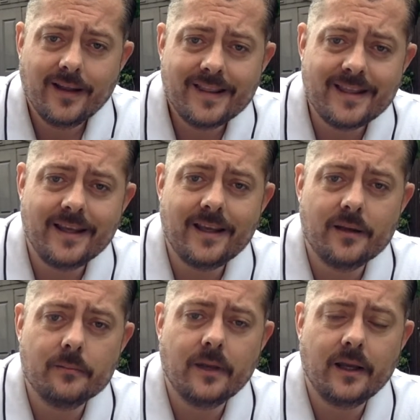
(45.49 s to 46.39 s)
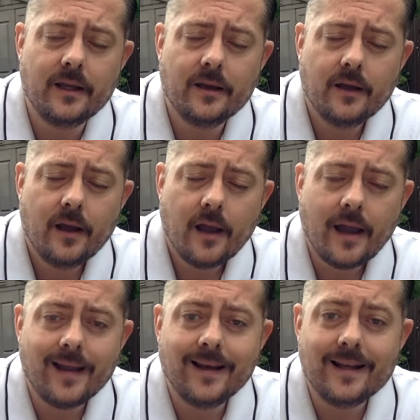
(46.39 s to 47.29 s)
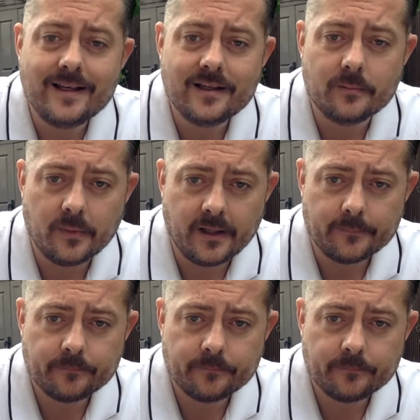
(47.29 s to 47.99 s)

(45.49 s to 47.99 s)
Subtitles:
thinking me, and leading me.